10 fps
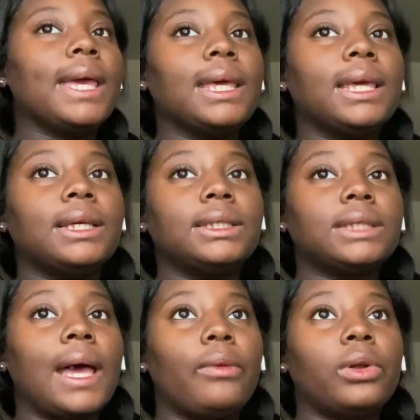is
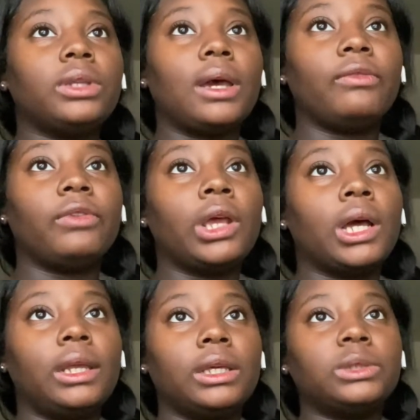I wrote down video
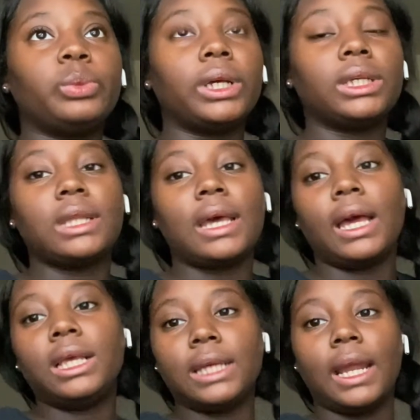ideas, because like I
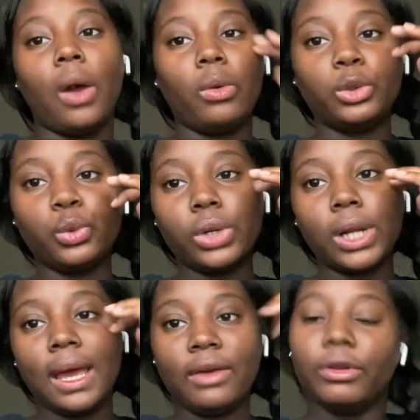said, I do want to
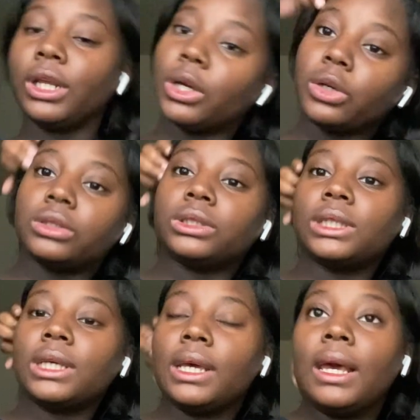have videos
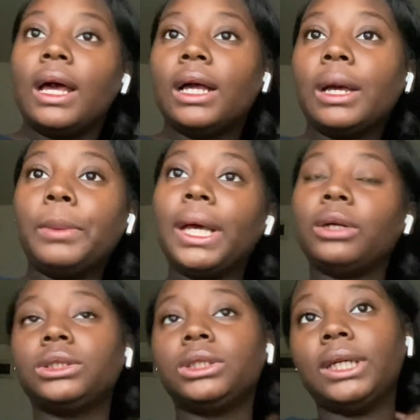coming
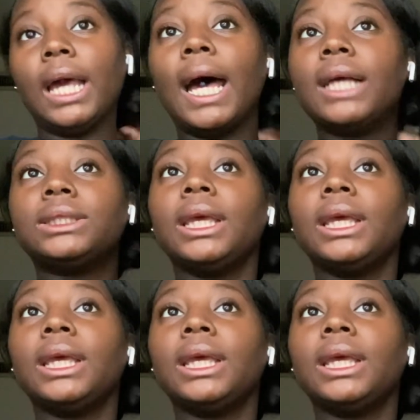out to you guys.